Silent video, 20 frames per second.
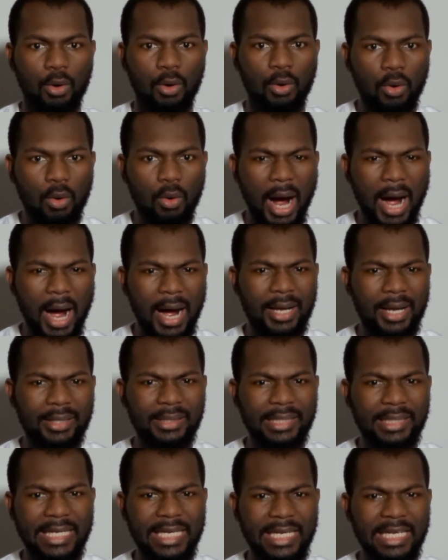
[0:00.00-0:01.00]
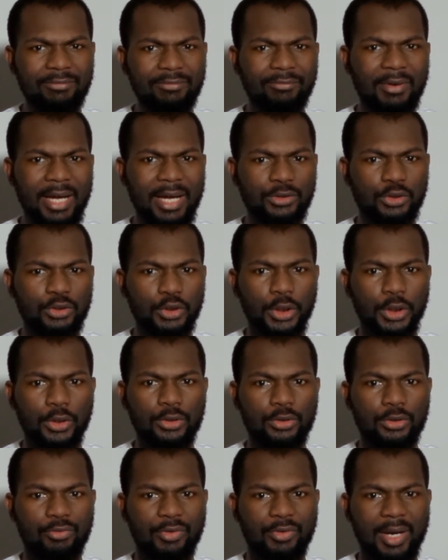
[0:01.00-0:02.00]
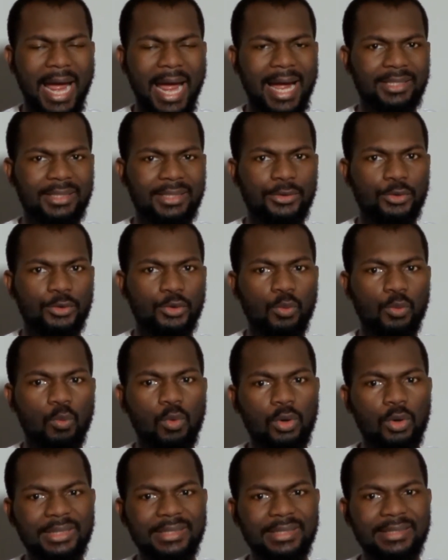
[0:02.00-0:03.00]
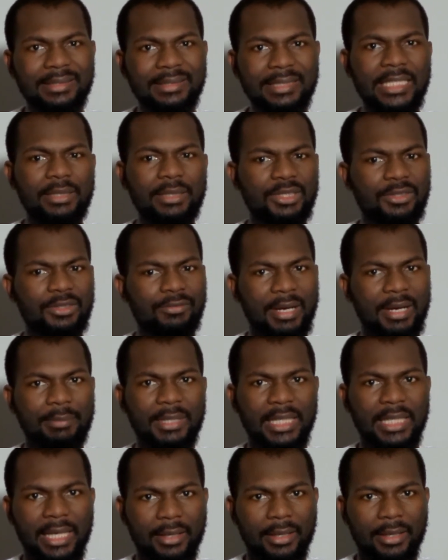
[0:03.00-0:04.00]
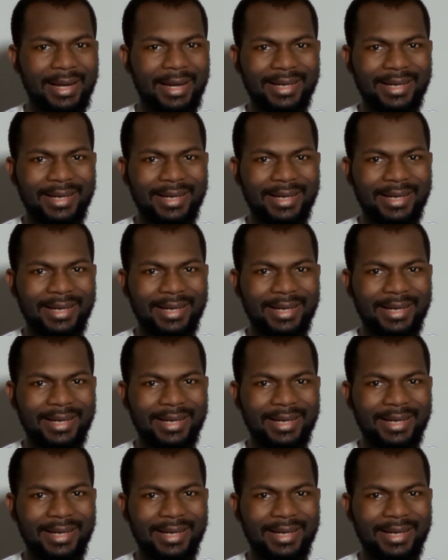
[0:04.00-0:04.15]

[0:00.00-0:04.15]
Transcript: or are the infants just reacting to what seems familiar?